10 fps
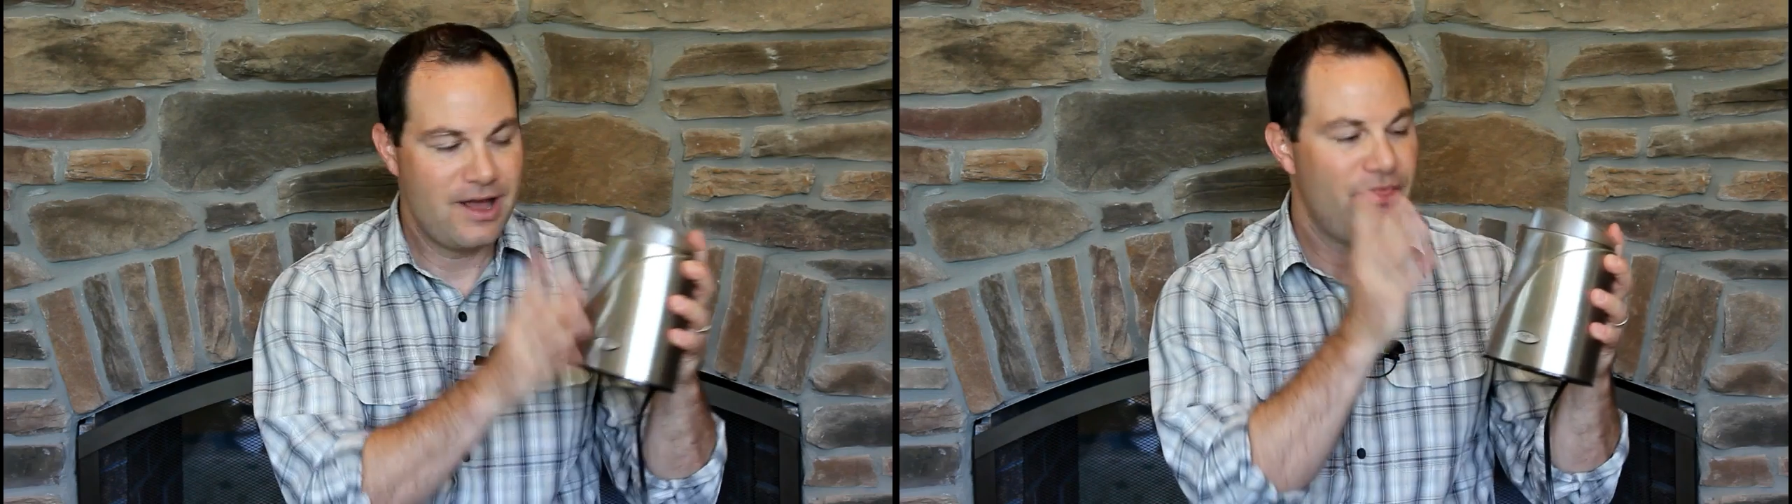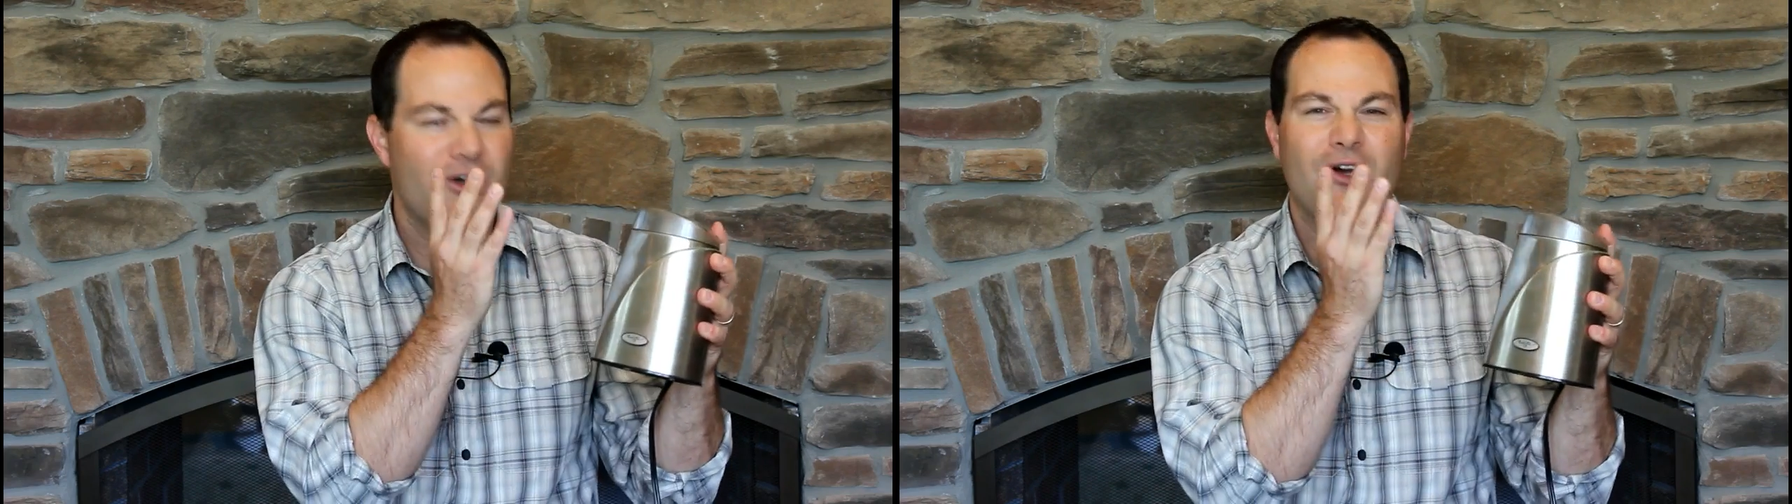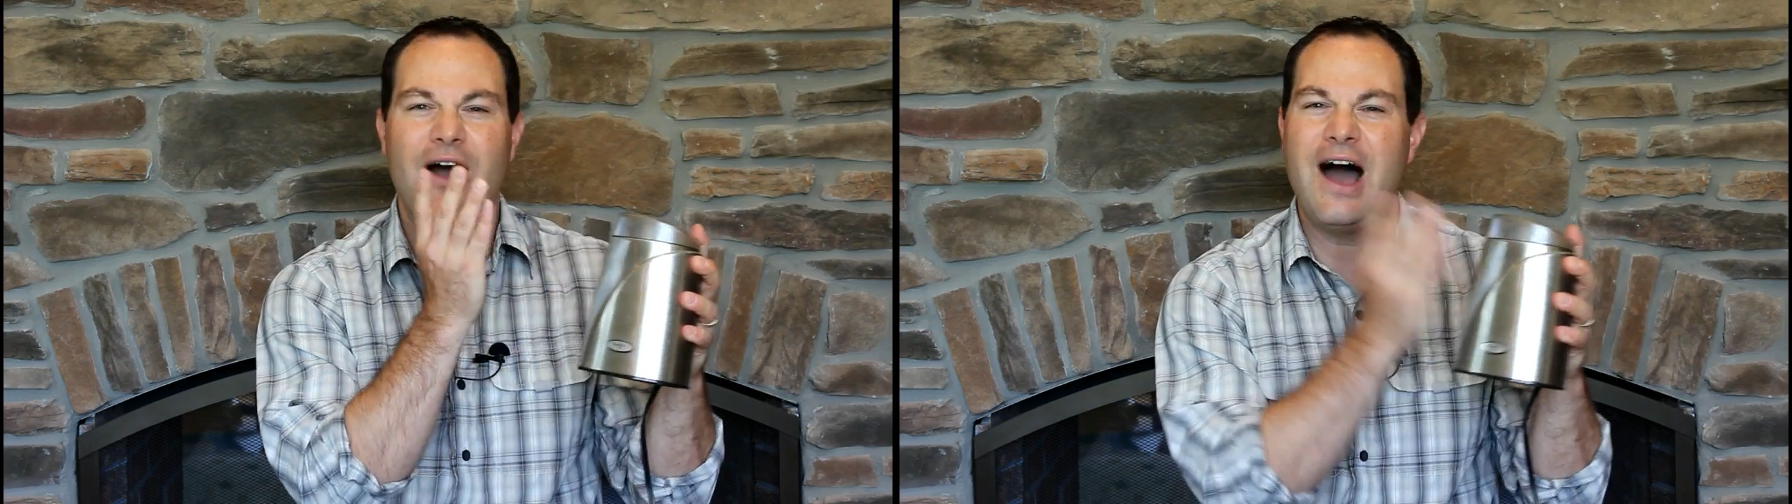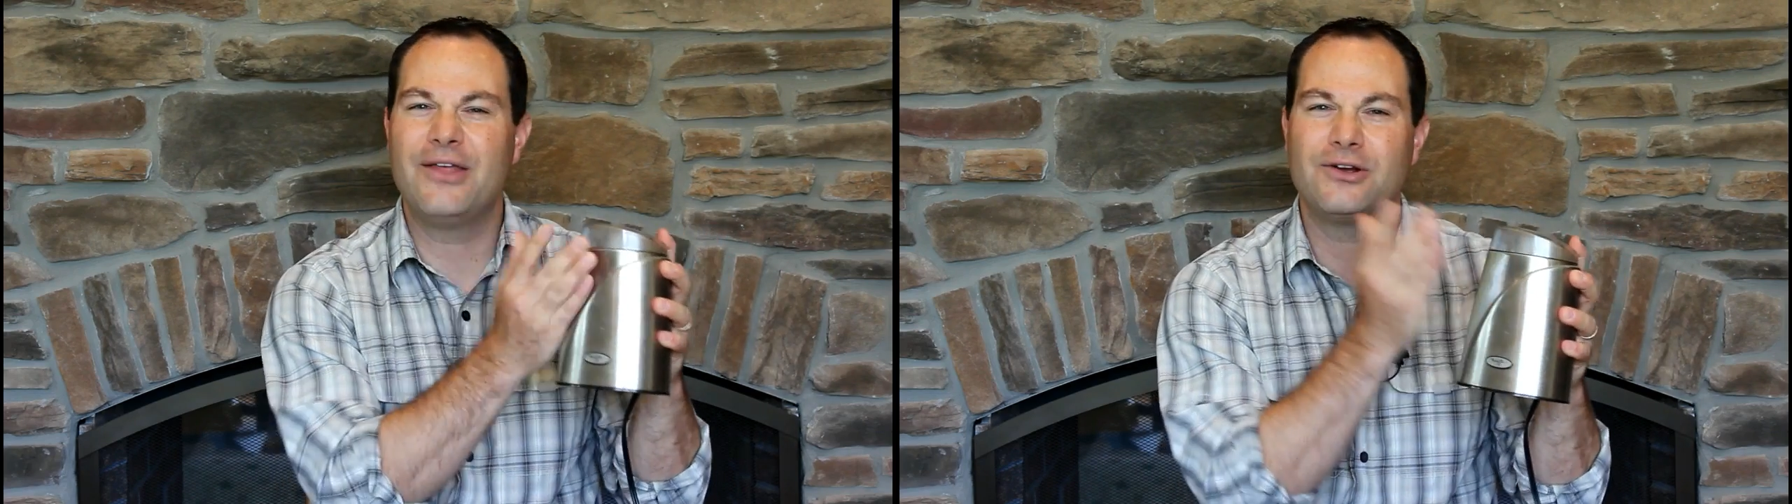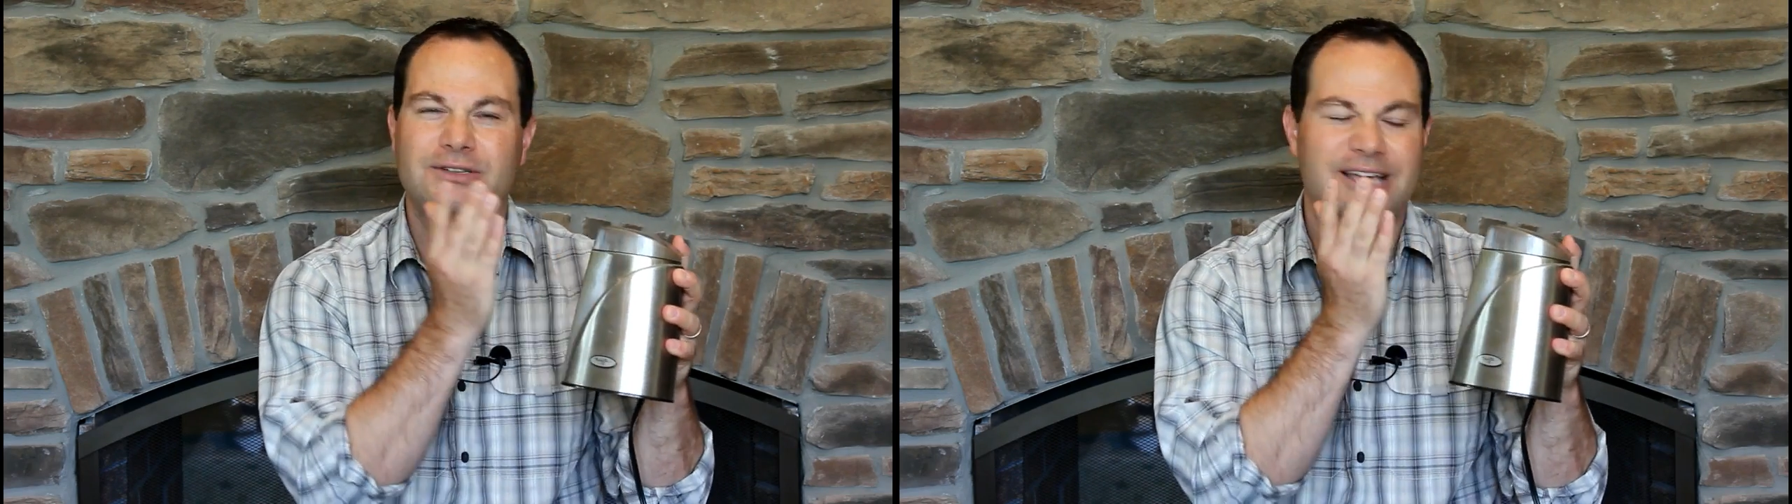There are
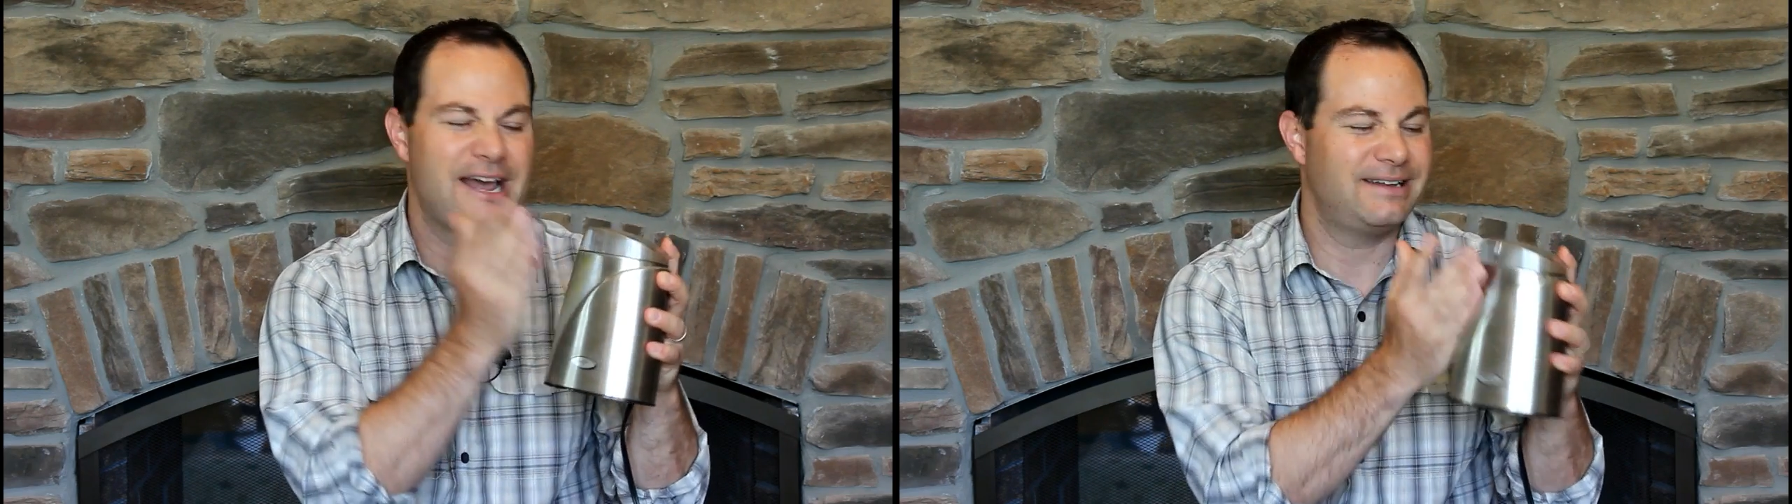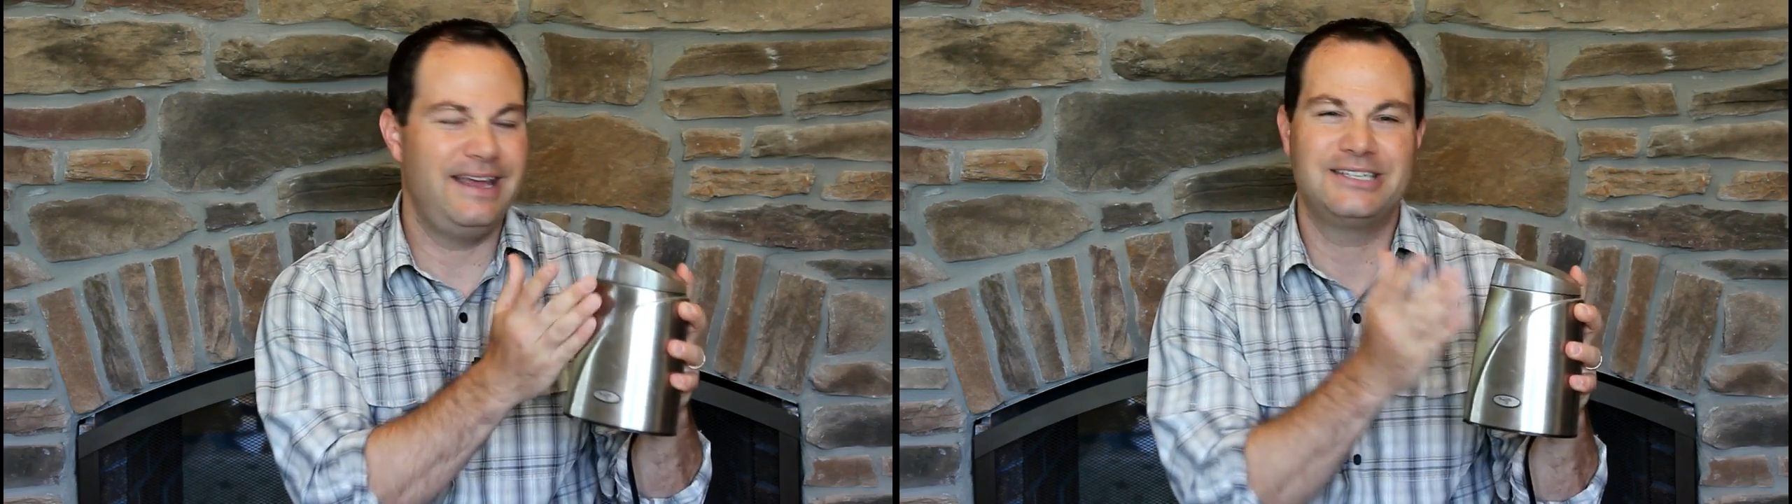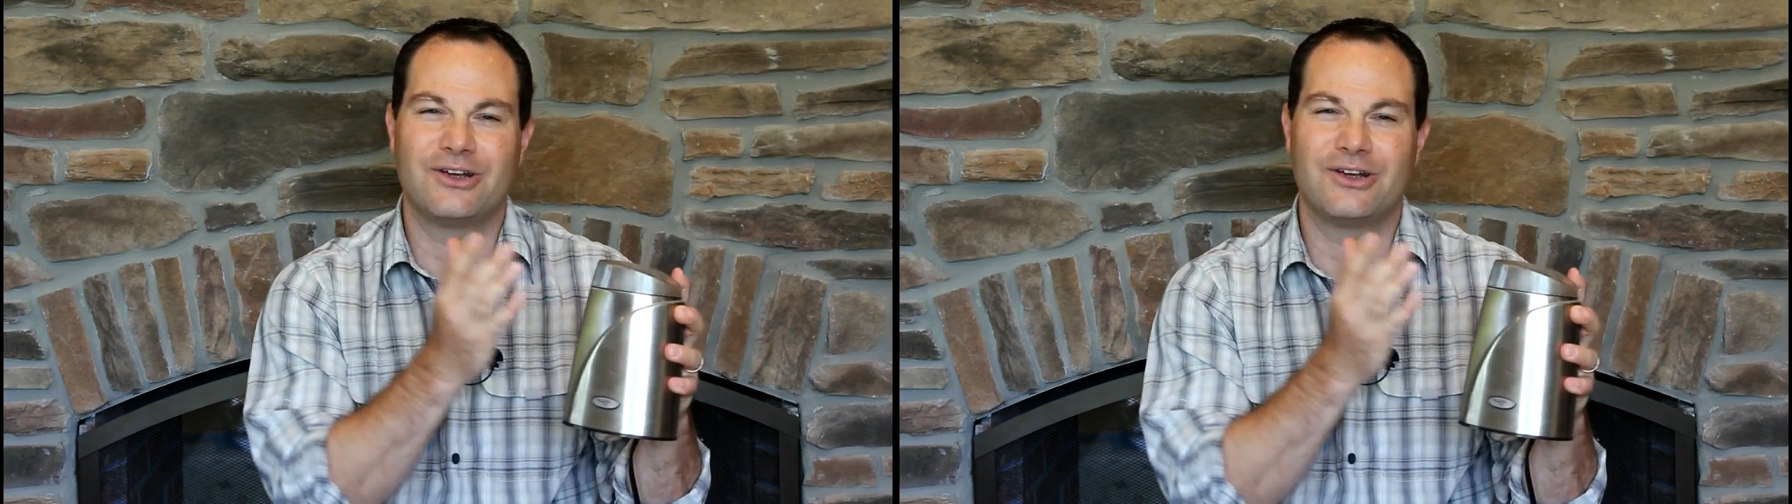other techniques,